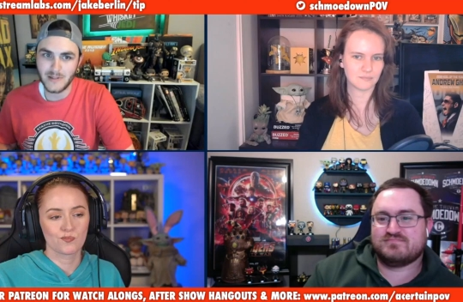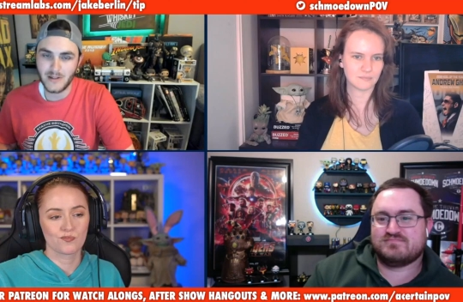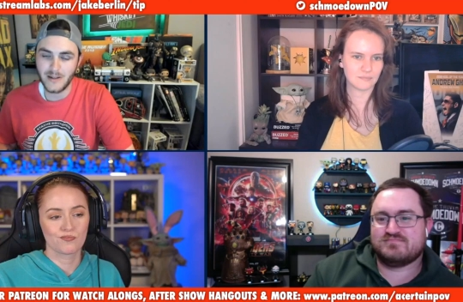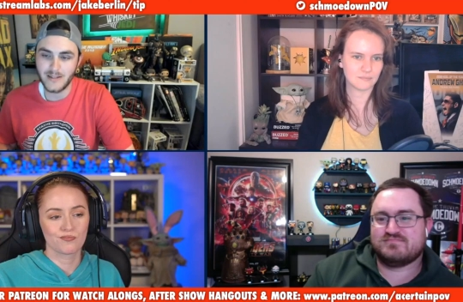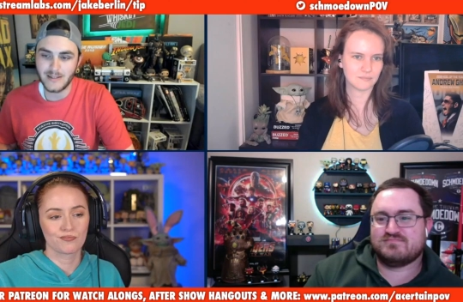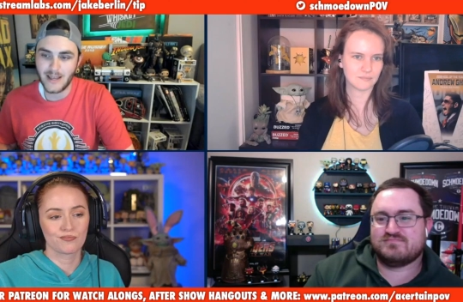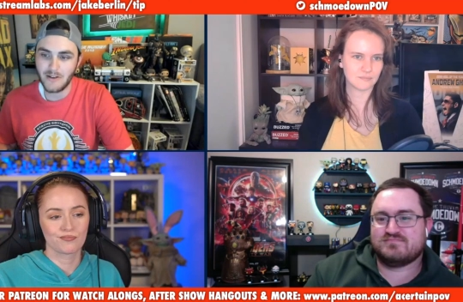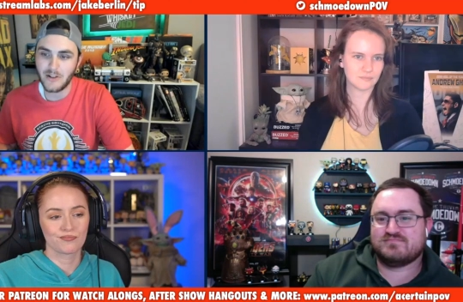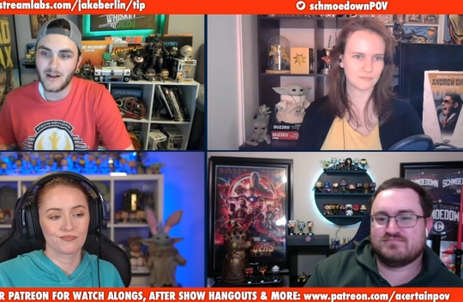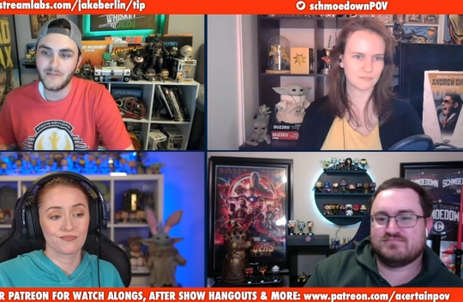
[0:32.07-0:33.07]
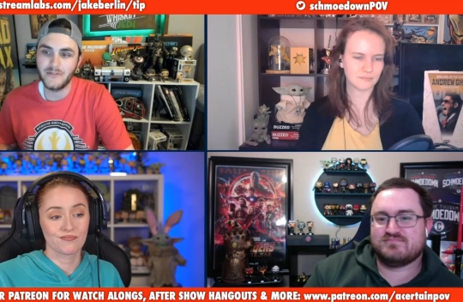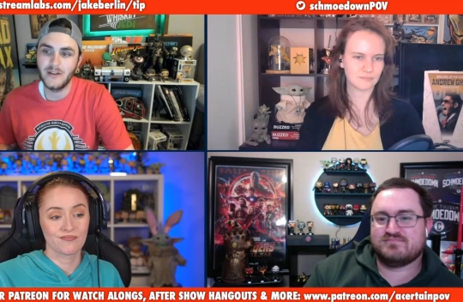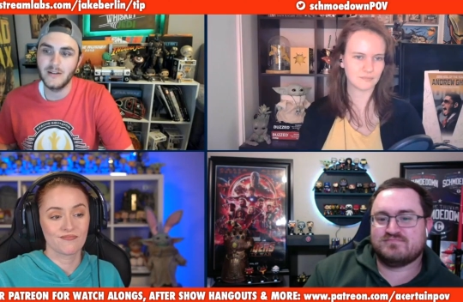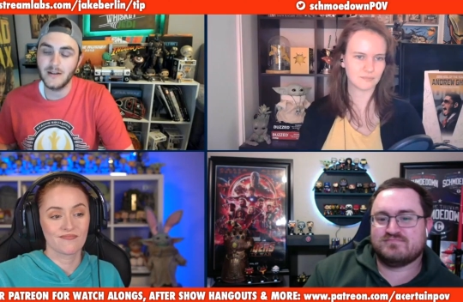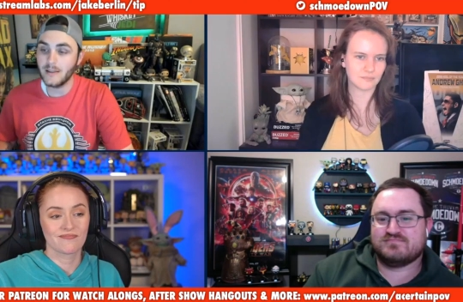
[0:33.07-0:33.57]
Speaker 1: studying his tail off.
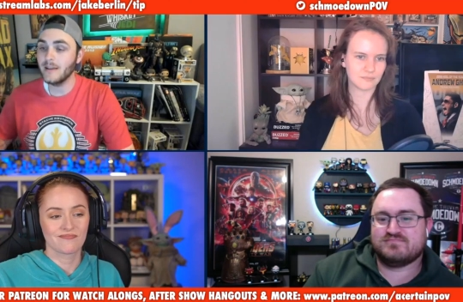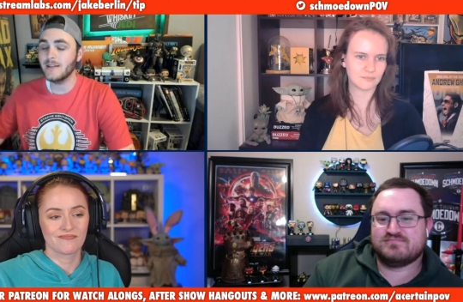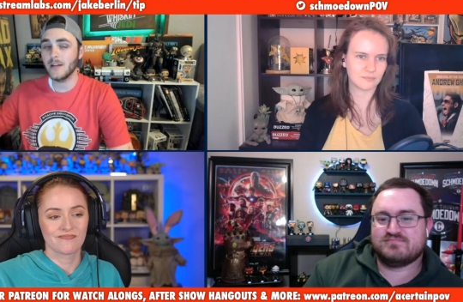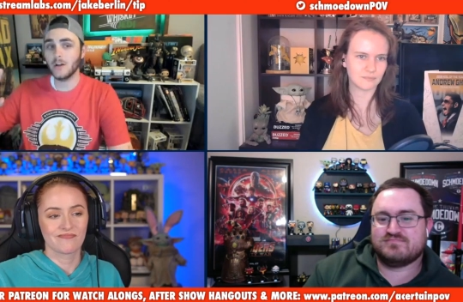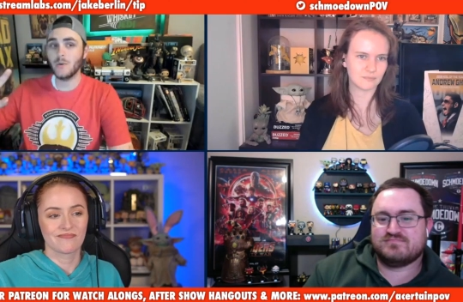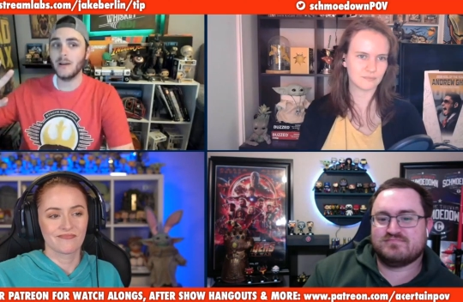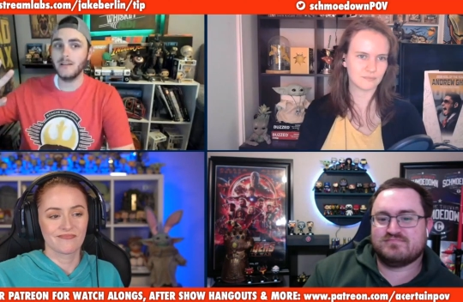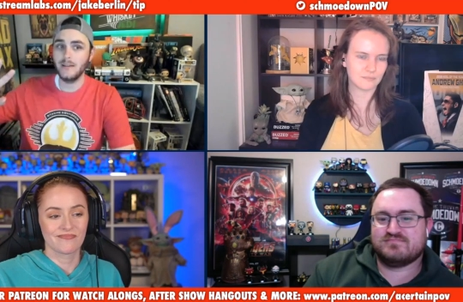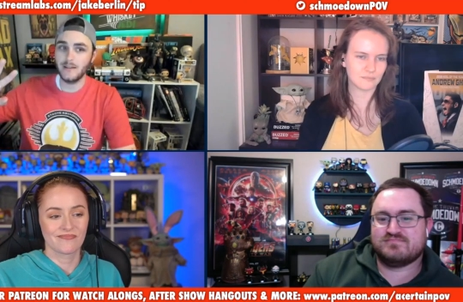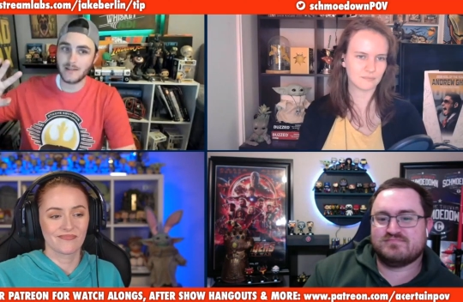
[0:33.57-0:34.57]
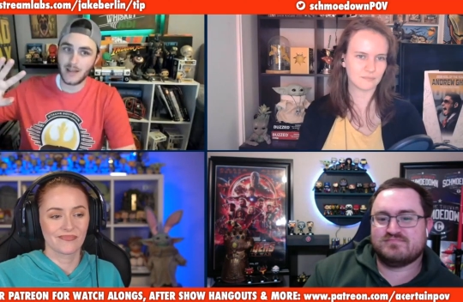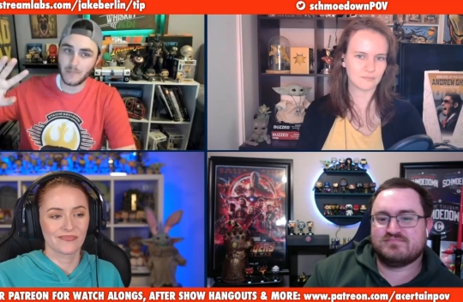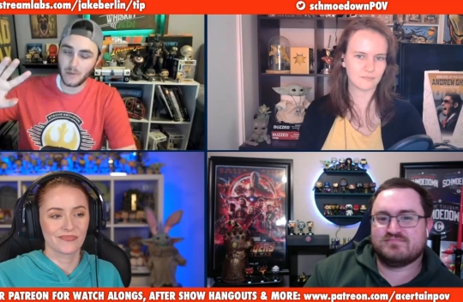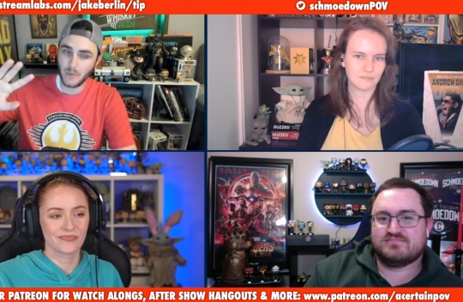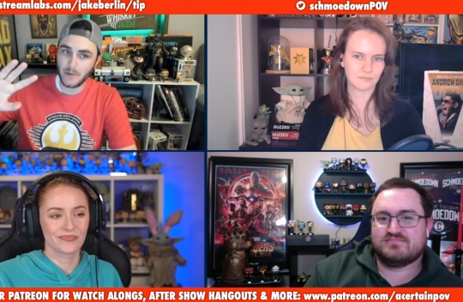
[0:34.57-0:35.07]
Nothing against Eric Whiteley, because a lot
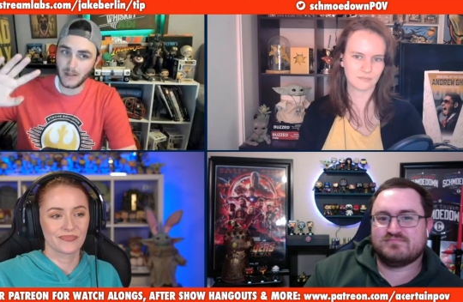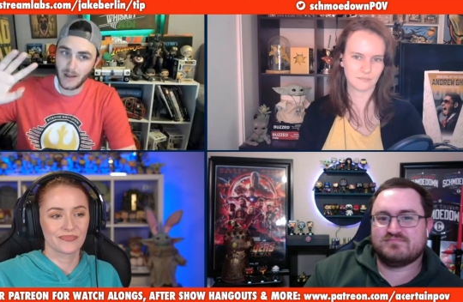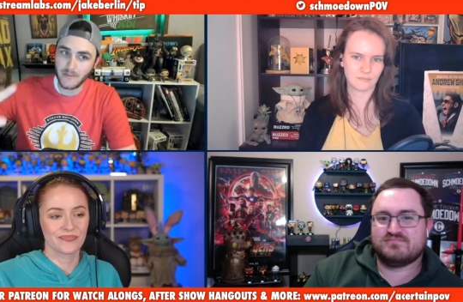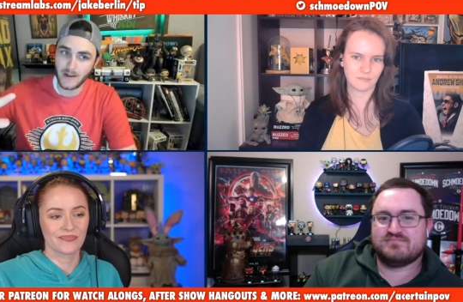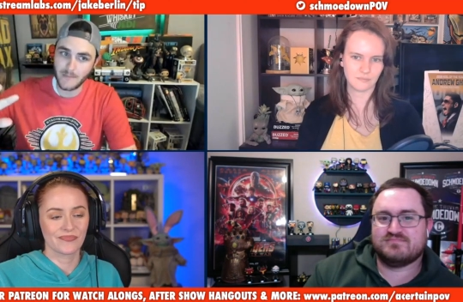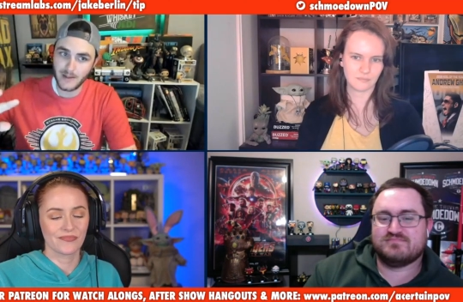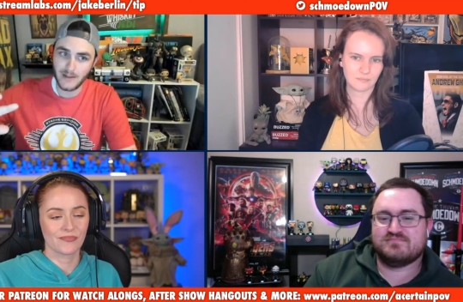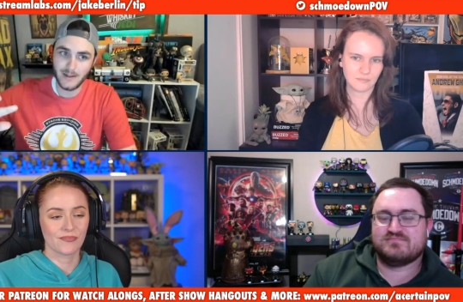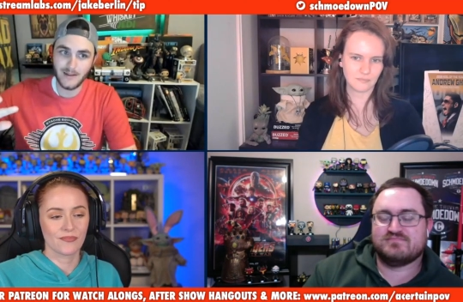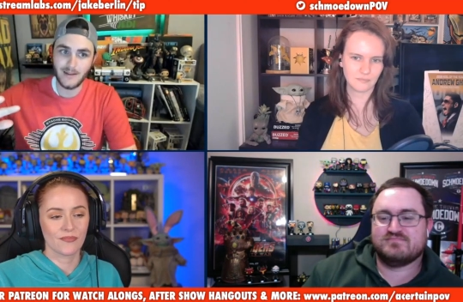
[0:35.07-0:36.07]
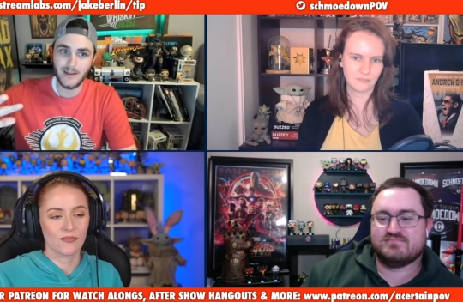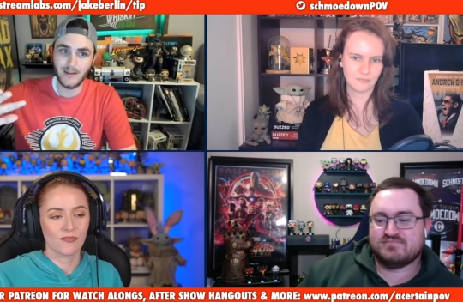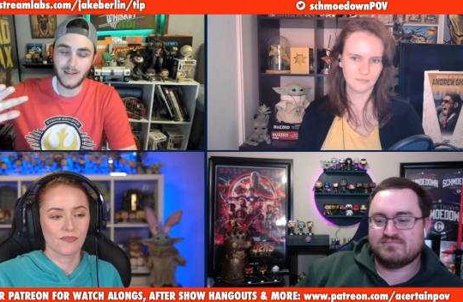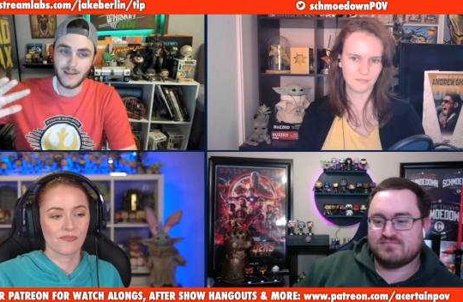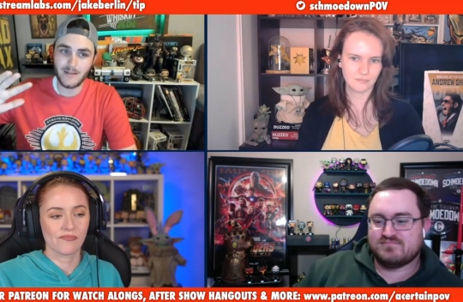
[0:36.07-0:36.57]
of people have been loving him,
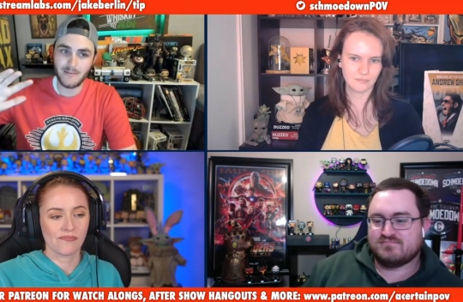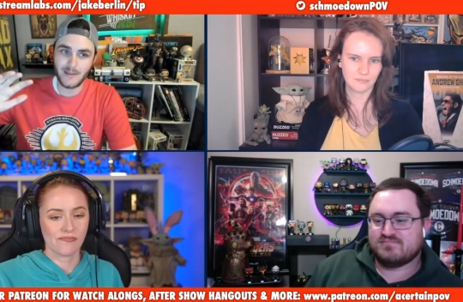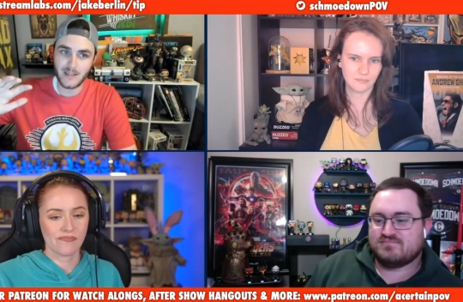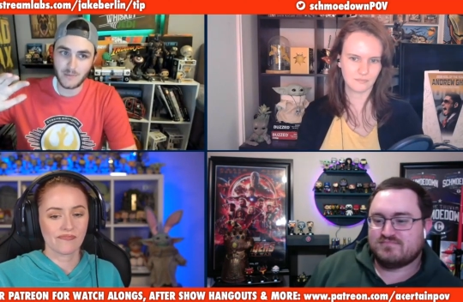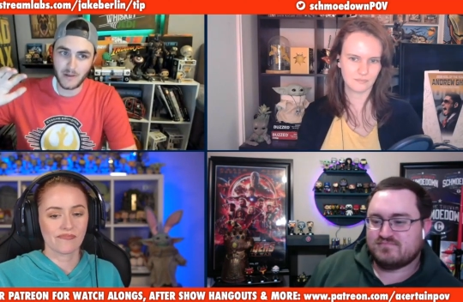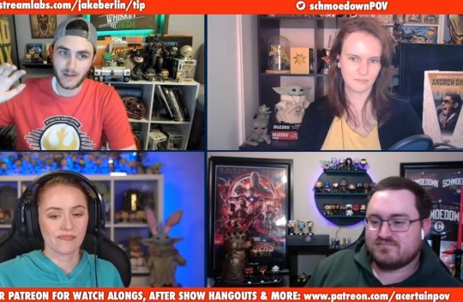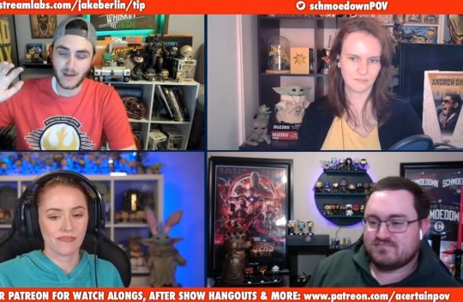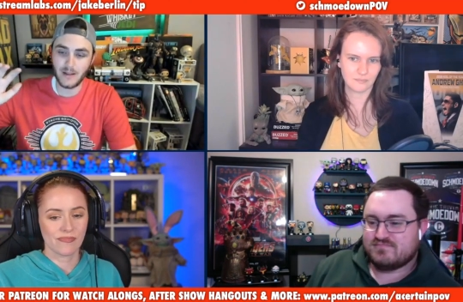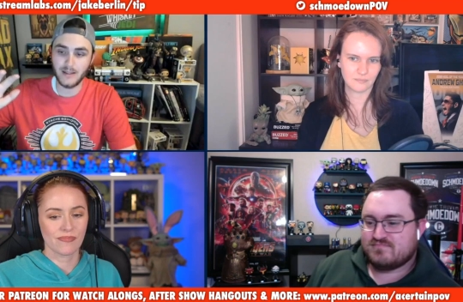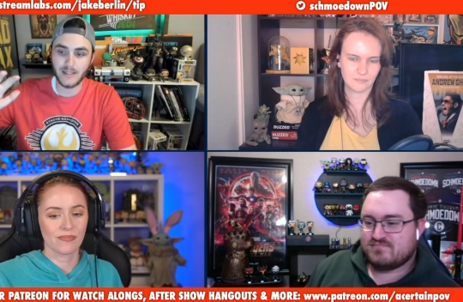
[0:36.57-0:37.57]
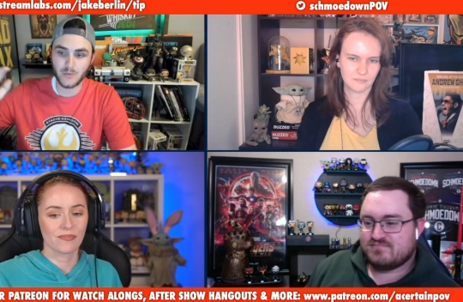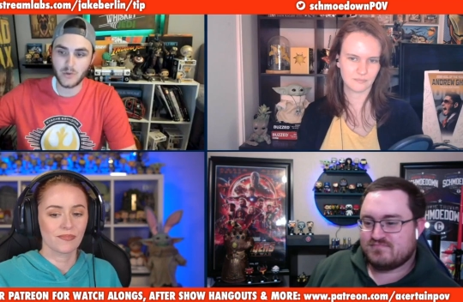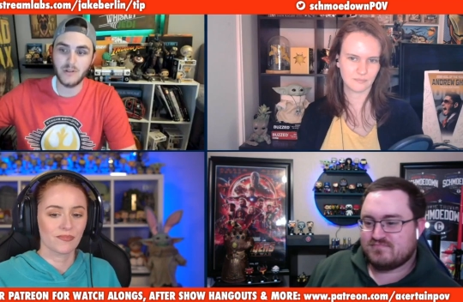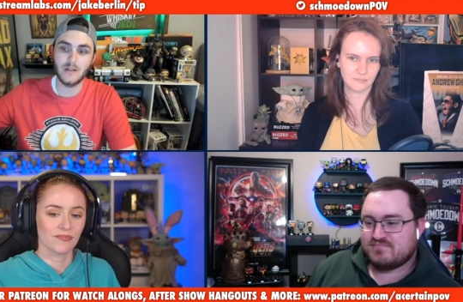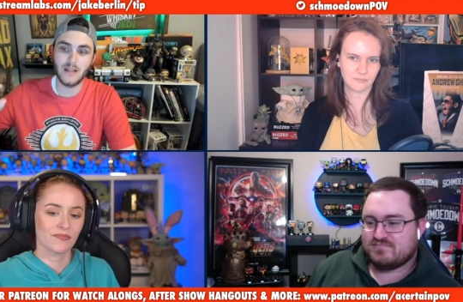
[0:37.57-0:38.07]
and he, he's been kind of like this
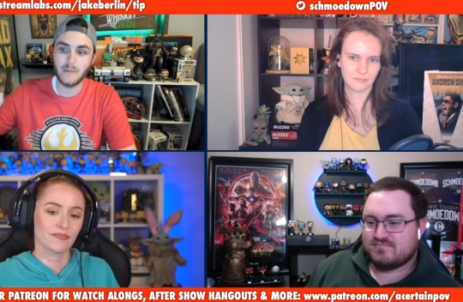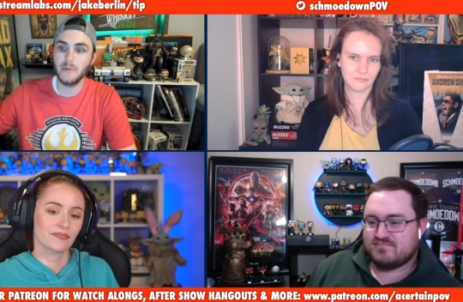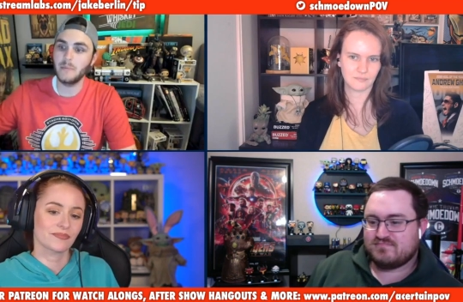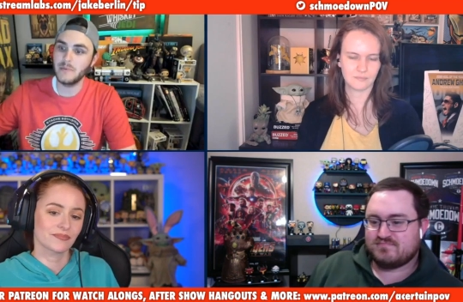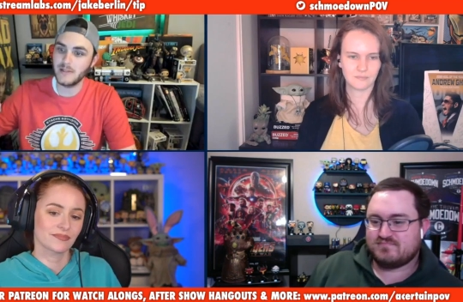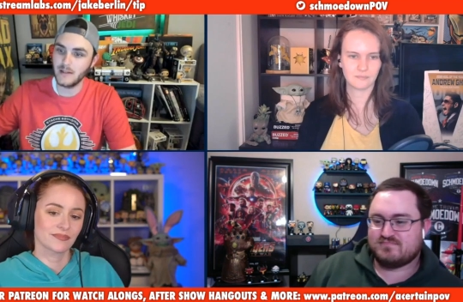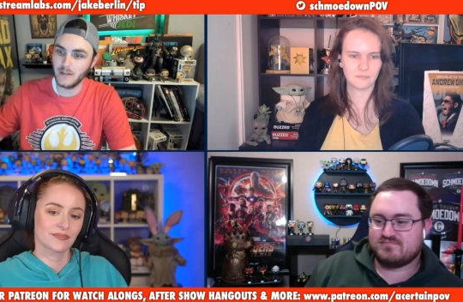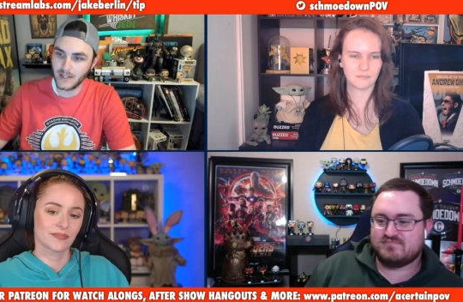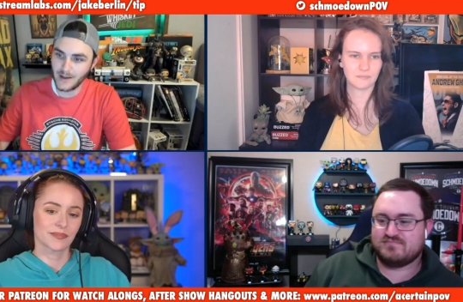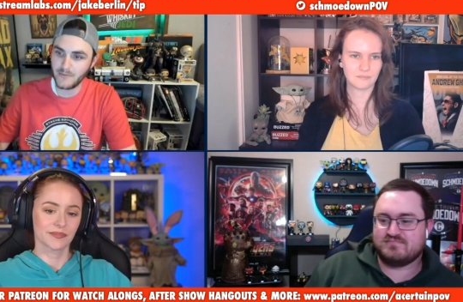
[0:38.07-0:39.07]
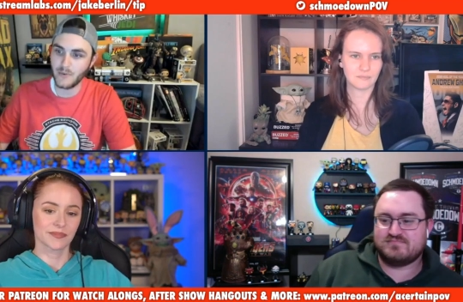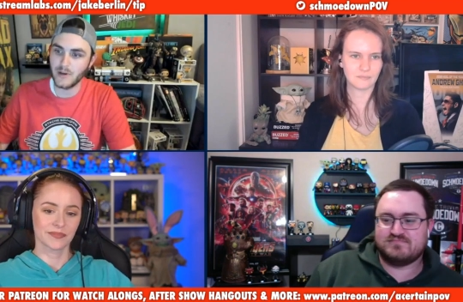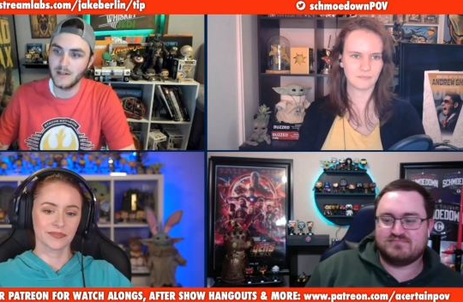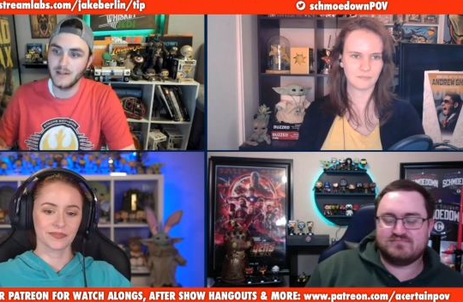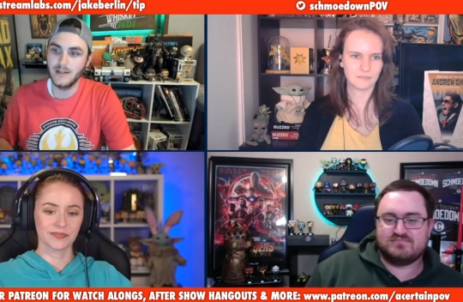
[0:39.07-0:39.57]
rookie that a lot of people have been saying to look out
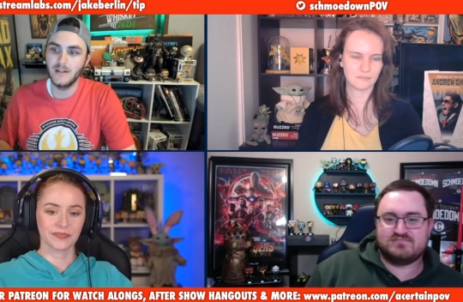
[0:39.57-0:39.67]
for.